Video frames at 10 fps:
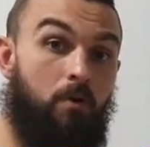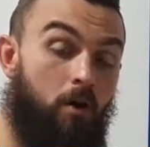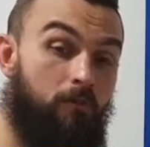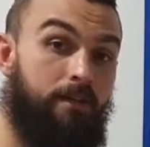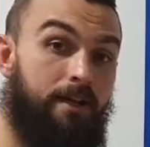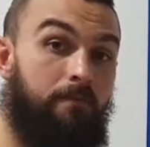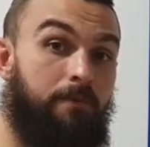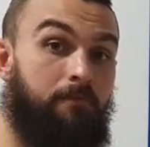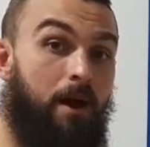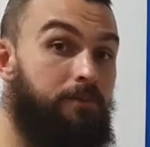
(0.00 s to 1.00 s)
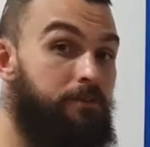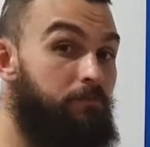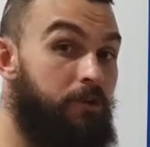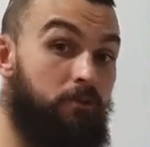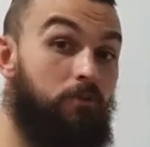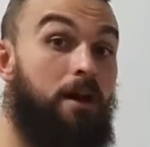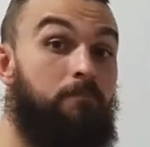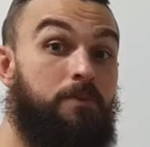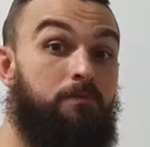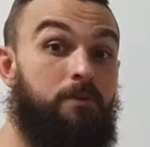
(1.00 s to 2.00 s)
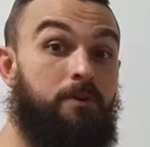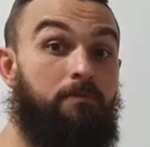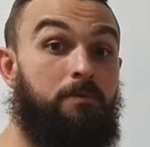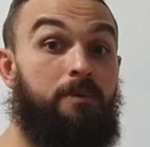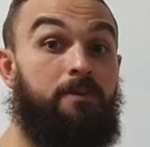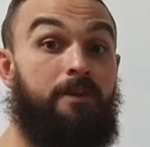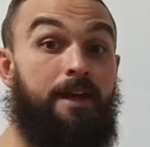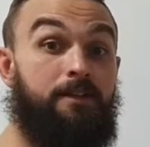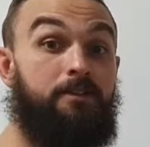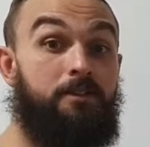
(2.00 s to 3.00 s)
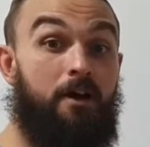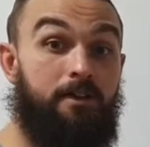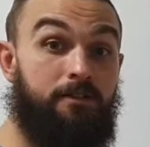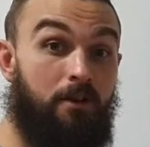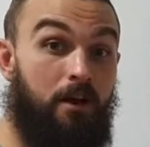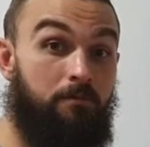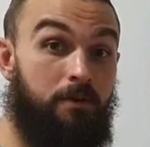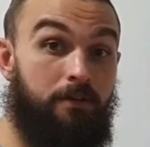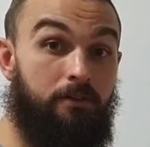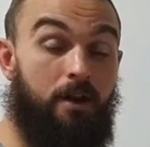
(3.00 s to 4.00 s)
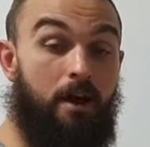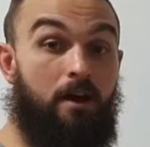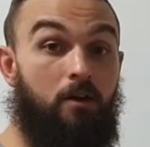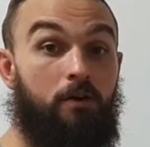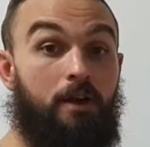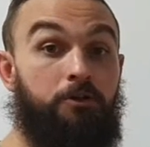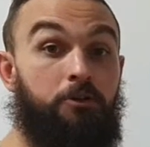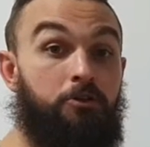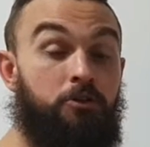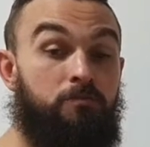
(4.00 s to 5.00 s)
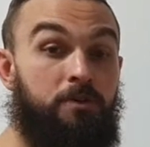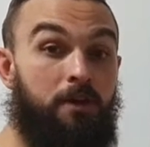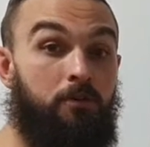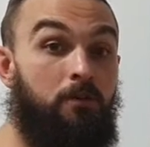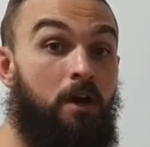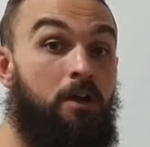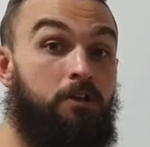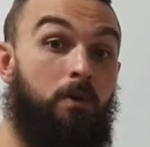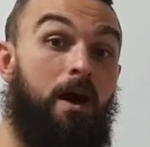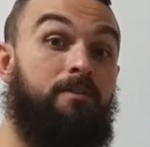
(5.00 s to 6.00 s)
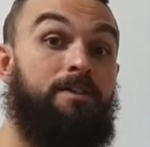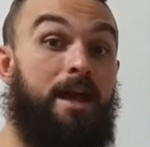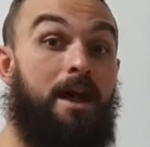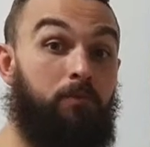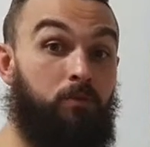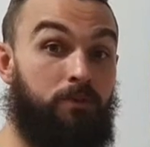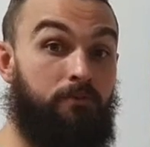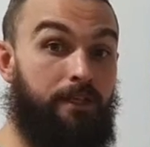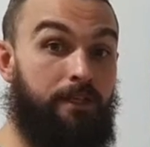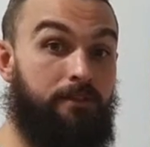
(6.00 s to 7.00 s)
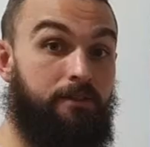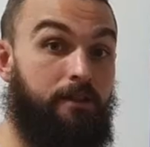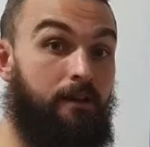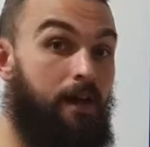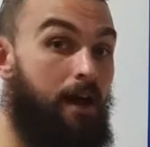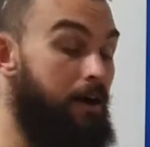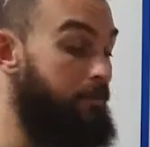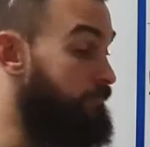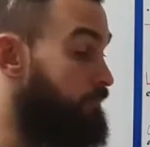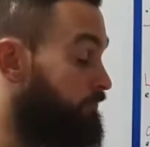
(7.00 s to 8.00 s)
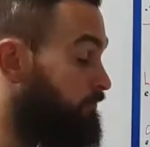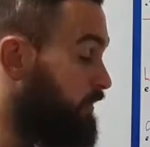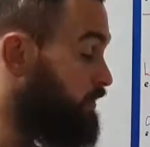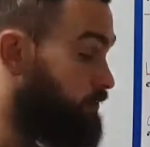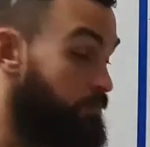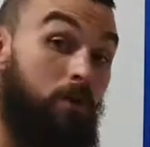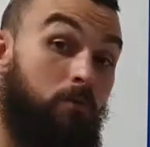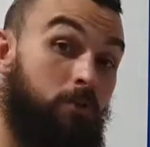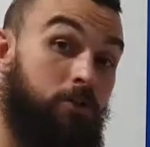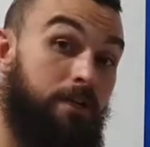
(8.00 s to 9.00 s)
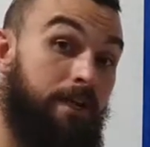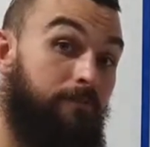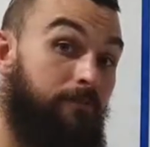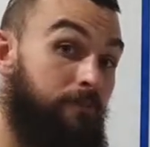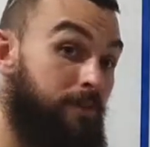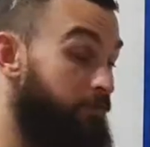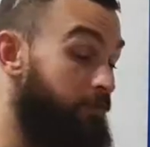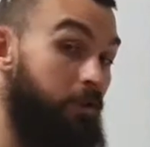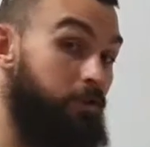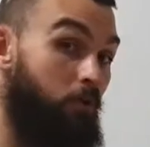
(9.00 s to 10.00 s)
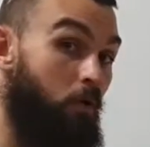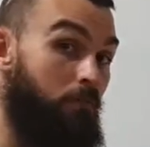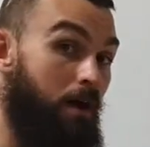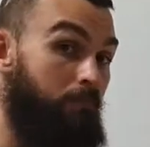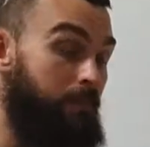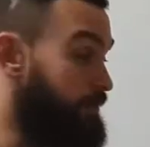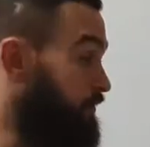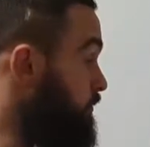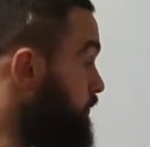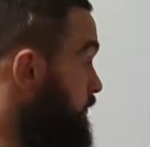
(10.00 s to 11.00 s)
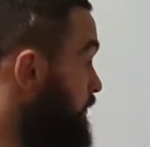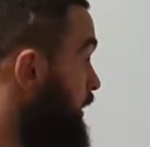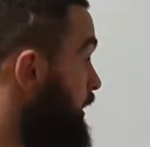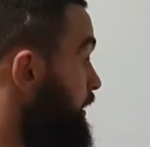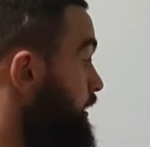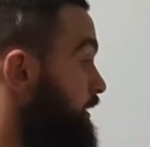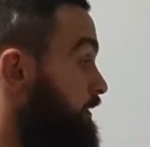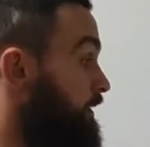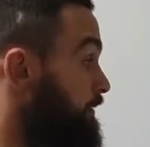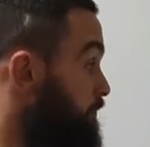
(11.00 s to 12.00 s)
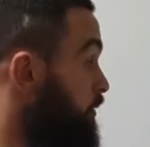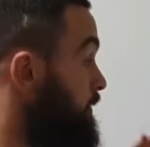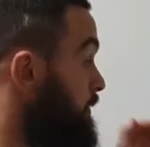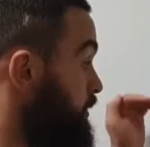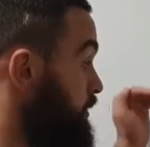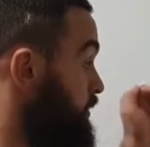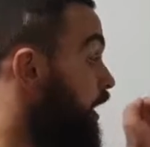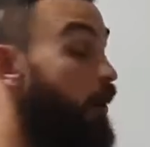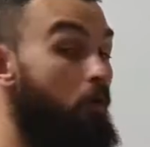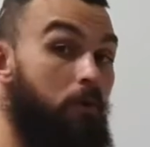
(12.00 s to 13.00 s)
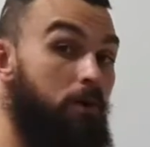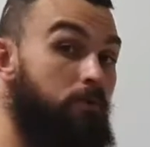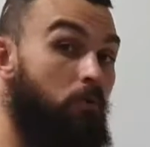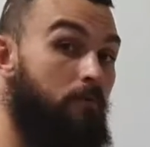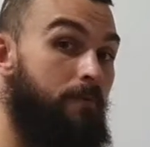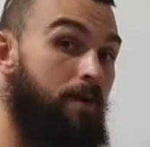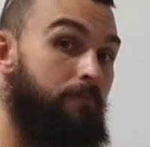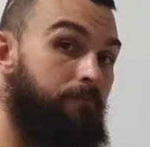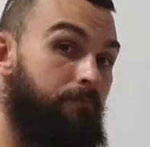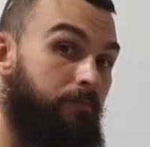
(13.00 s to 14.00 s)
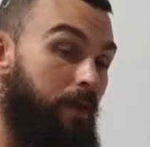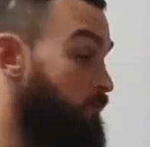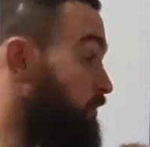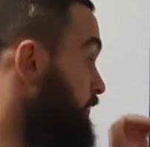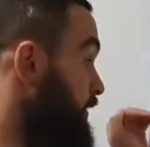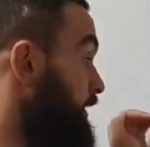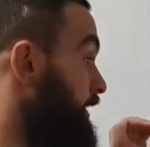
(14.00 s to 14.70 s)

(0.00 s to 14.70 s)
over the coming months, I'm going to look up to build up a bit of an exercise library on our YouTube channel, so we'll have examples of these. But just what I want you to get from this first warm-up is that it's a whole body warm-up, and